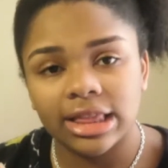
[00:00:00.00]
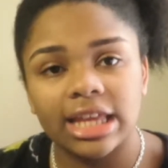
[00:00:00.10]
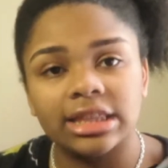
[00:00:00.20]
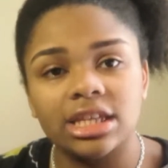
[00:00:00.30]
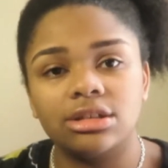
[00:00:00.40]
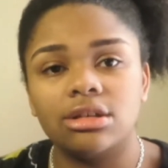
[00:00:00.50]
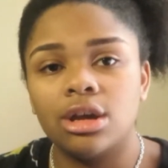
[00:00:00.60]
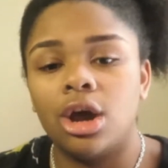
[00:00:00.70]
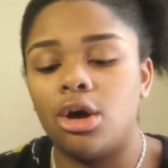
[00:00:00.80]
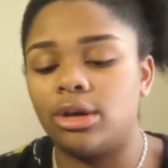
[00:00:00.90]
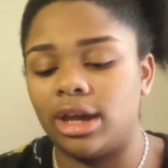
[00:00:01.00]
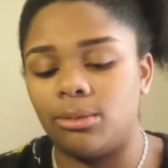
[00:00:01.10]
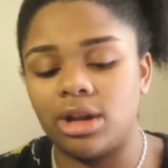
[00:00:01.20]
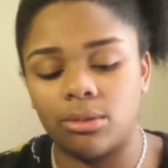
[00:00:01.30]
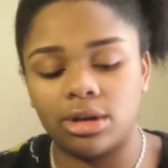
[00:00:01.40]
Like these are
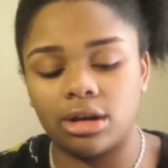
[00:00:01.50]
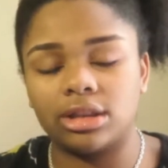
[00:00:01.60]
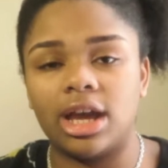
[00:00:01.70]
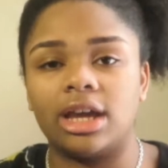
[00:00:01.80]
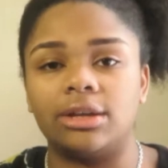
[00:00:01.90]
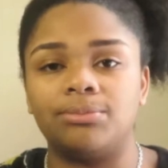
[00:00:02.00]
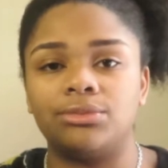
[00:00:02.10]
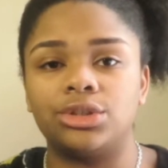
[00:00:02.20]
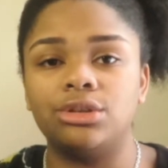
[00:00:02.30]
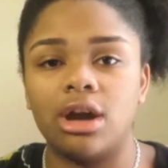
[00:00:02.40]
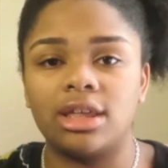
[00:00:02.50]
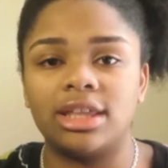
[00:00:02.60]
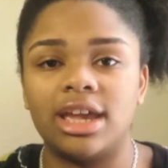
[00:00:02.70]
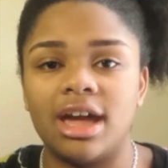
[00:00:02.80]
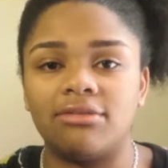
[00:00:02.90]
okay. When I went online, you know how
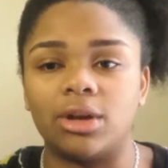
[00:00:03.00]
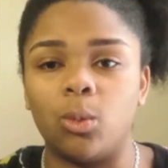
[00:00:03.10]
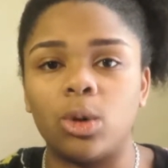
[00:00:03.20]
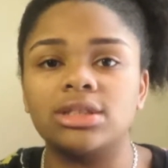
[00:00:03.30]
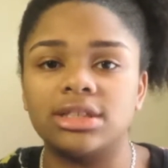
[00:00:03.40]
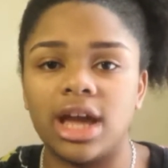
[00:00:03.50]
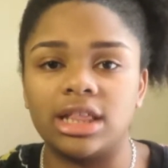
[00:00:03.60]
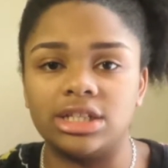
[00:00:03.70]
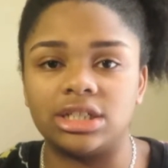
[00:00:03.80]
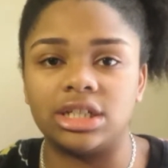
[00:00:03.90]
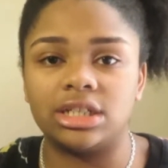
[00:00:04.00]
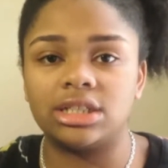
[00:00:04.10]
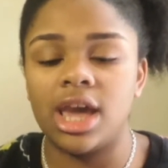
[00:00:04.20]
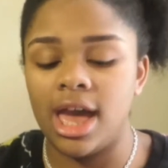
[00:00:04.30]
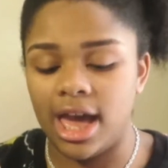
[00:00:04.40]
they have like one style of
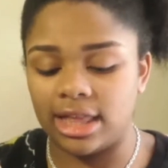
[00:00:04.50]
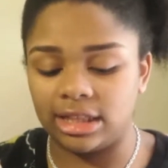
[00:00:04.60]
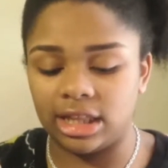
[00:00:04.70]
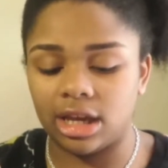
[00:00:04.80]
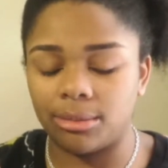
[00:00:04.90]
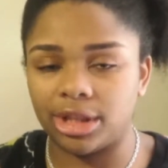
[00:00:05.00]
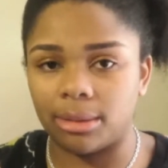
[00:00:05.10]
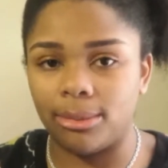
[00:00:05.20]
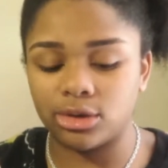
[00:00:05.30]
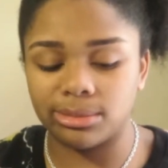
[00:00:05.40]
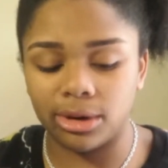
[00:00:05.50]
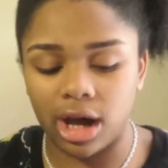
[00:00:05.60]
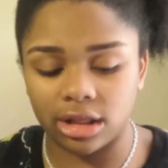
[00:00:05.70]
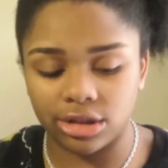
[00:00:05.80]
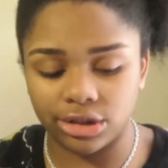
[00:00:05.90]
jeans and then they come in like multiple
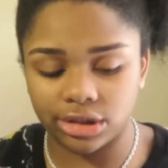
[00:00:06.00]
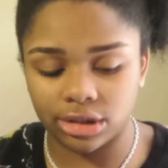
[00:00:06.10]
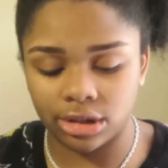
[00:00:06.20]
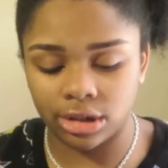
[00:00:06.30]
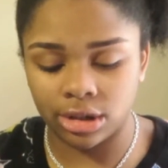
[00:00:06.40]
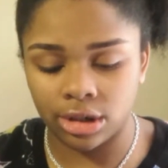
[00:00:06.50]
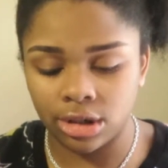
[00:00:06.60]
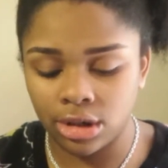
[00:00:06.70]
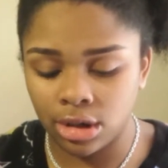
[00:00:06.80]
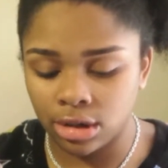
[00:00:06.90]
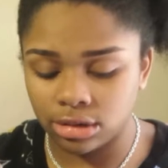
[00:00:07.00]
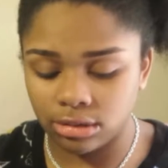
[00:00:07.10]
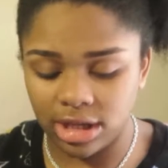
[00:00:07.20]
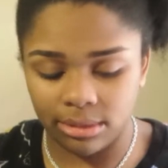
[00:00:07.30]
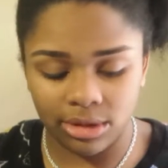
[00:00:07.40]
colors.
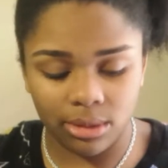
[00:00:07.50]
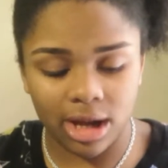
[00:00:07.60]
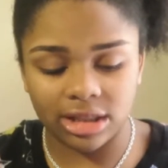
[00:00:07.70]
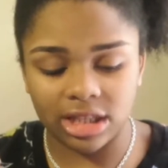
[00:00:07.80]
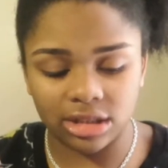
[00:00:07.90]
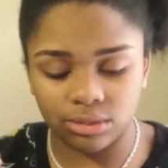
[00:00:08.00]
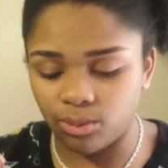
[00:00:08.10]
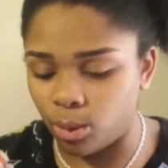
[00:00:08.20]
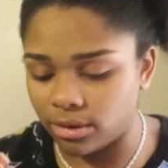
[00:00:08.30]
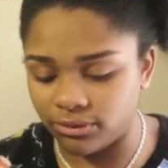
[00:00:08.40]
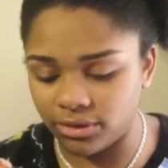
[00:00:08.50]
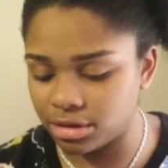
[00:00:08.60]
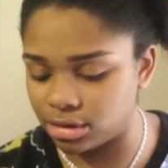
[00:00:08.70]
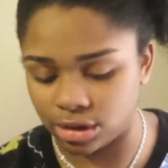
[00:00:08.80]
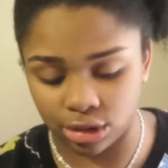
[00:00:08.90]
So tell me why this one
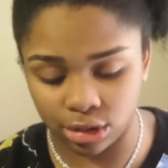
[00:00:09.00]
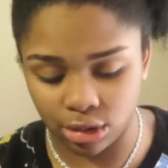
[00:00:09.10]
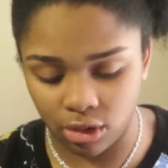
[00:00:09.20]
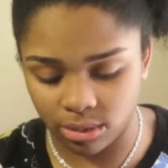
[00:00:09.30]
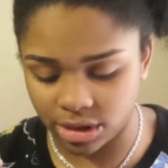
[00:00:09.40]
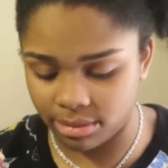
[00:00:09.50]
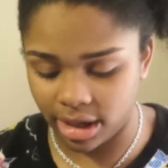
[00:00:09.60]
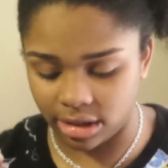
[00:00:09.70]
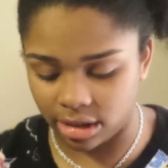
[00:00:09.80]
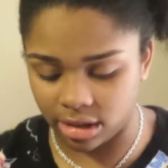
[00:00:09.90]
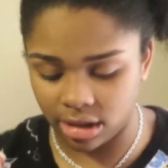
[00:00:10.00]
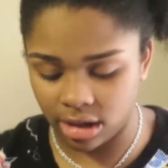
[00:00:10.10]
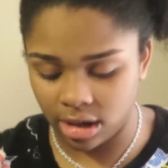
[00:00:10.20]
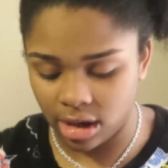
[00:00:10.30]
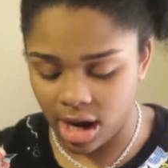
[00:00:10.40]
feels just so much better.
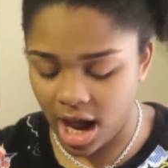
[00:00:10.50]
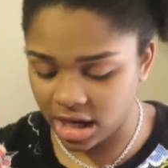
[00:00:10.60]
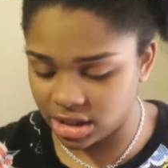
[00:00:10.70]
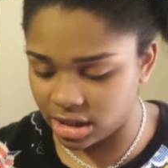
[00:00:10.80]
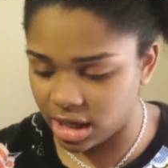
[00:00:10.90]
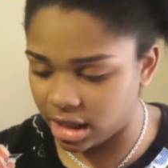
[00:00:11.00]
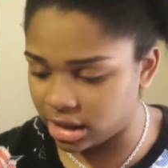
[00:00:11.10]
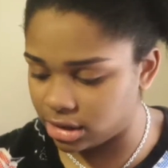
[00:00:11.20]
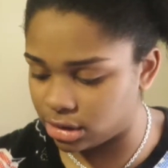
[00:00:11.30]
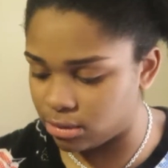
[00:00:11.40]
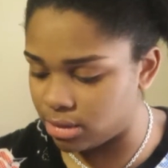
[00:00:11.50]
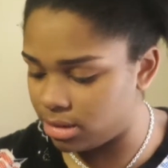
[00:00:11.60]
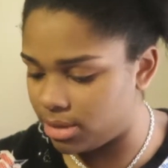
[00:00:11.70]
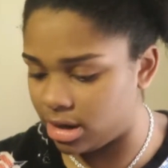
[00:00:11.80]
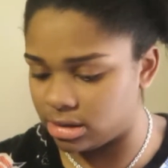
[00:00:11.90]
I should have got like
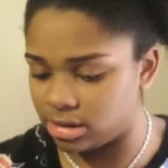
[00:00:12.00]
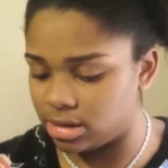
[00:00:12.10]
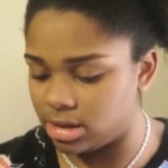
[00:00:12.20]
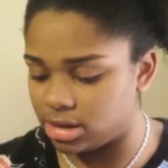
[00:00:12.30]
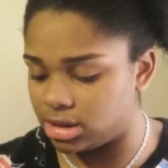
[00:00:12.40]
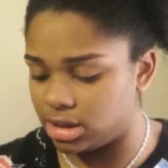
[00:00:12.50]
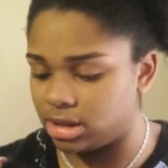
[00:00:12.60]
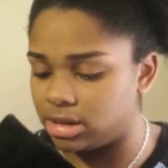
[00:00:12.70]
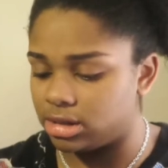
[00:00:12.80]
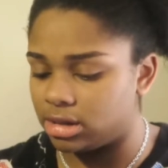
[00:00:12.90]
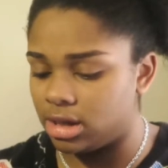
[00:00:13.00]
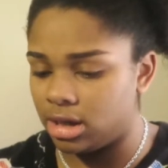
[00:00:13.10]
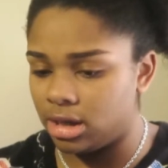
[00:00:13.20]
three pairs of these jeans.